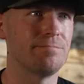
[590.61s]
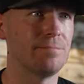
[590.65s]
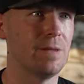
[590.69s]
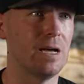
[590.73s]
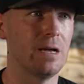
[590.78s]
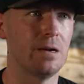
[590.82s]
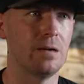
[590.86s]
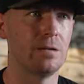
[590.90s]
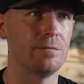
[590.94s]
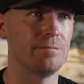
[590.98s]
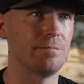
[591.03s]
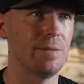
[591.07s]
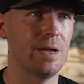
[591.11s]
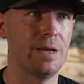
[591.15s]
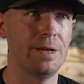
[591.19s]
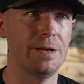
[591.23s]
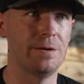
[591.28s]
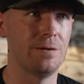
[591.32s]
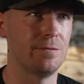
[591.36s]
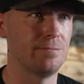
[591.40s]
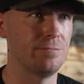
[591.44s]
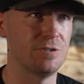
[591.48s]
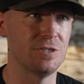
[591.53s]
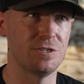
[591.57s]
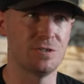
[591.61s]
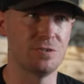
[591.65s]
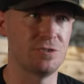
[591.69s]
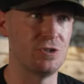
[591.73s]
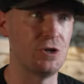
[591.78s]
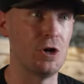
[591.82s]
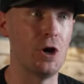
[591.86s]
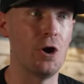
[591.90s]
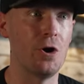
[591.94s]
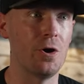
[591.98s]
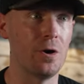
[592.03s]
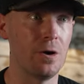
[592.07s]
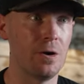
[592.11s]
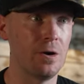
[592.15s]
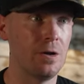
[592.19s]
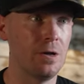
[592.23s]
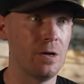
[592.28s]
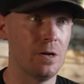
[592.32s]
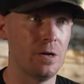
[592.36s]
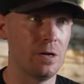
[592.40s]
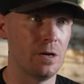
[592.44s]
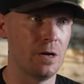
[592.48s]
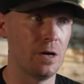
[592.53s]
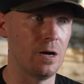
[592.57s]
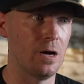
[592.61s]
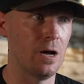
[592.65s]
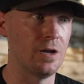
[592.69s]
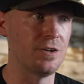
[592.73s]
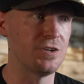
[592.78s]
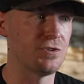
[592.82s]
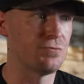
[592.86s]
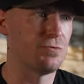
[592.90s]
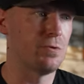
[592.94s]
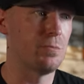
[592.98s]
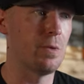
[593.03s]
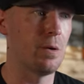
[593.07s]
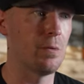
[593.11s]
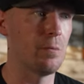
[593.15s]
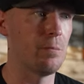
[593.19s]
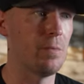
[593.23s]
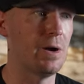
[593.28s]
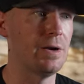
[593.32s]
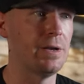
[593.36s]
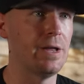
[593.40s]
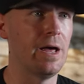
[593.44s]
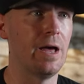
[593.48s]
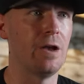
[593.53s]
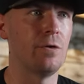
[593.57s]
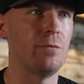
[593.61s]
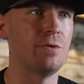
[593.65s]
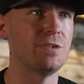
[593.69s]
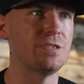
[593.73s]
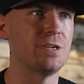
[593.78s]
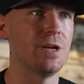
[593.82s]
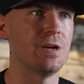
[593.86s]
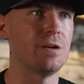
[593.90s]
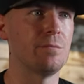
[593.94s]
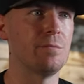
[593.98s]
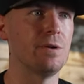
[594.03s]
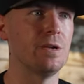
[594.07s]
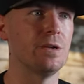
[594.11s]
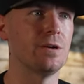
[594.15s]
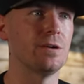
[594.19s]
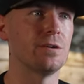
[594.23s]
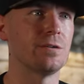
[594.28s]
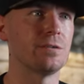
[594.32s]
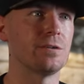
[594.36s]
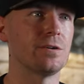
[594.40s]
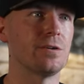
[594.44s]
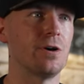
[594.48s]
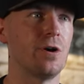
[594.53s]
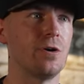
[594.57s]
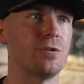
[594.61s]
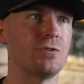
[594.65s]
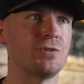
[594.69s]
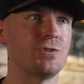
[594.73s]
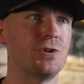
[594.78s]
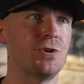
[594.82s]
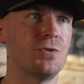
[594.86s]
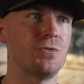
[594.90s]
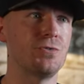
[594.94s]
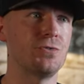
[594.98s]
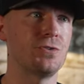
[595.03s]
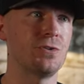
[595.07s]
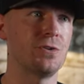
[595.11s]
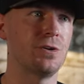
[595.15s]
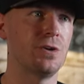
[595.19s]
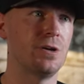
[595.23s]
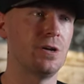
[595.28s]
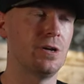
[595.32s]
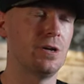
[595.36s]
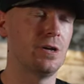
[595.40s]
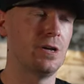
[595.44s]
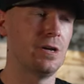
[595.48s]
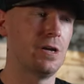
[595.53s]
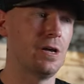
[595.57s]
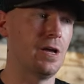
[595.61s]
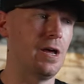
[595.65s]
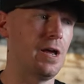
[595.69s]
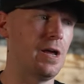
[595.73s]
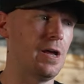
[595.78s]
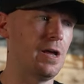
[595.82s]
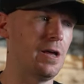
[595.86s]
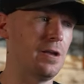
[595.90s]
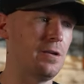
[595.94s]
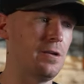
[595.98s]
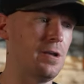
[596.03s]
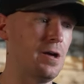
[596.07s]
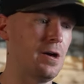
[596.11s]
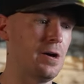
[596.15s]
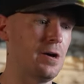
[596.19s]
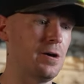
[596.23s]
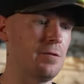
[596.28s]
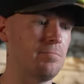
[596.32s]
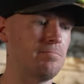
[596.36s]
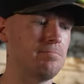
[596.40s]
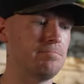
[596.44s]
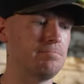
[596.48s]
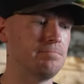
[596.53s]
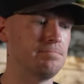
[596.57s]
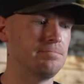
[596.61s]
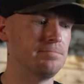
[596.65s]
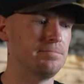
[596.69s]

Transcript: I just remember my dad always taking me to car shows, and